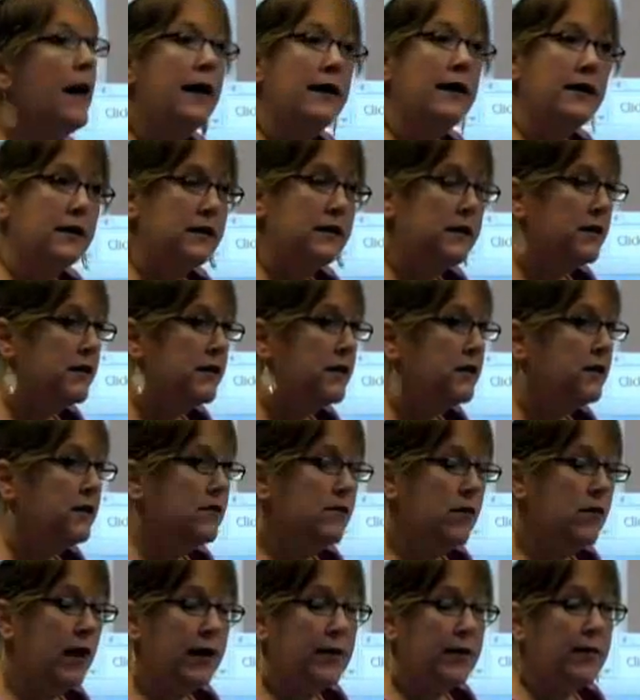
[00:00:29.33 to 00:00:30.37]
and doesn't
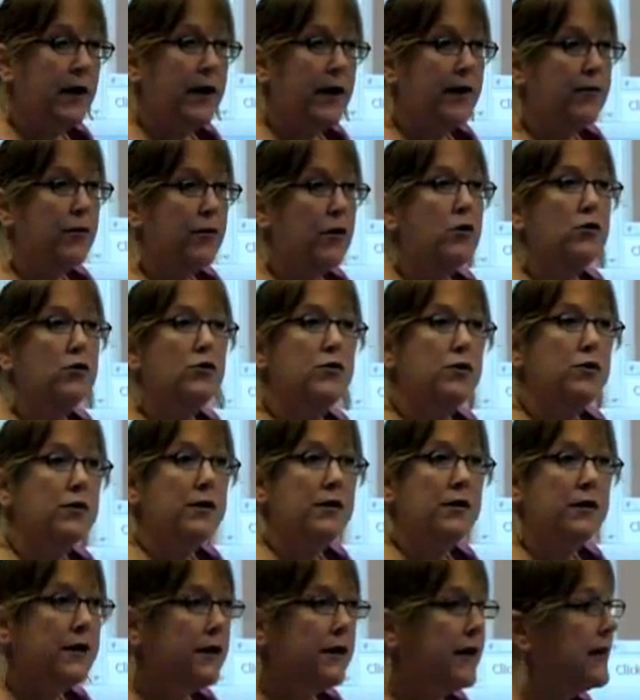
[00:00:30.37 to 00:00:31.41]
like my approach, well,
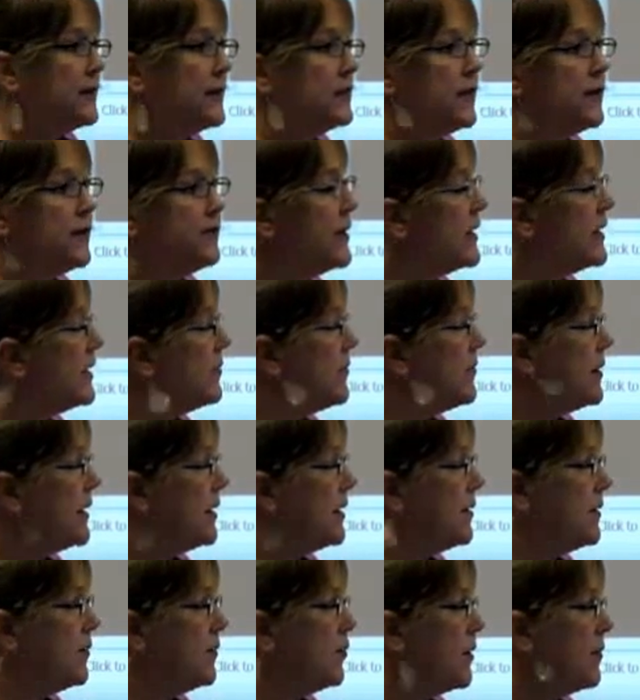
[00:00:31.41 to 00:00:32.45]
the next time they can make
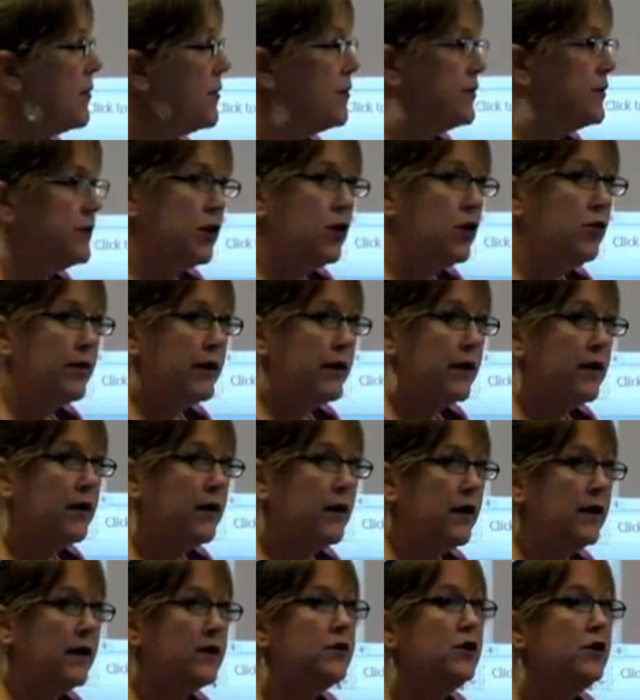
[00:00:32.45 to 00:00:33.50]
an appointment with Toby,
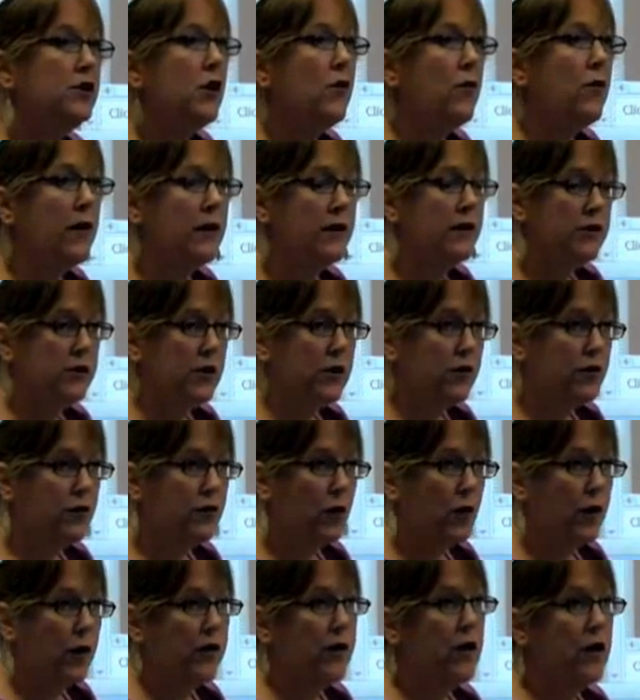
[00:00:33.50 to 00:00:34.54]
and so on and so
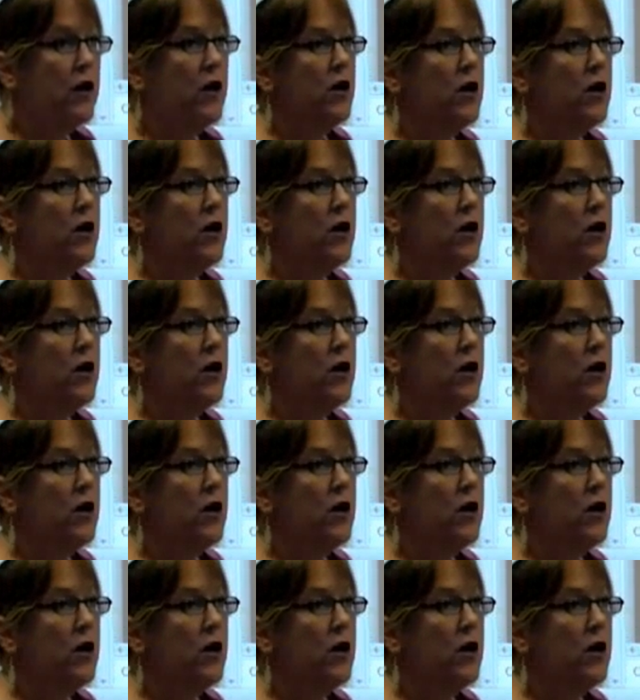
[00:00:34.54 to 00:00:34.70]
forth.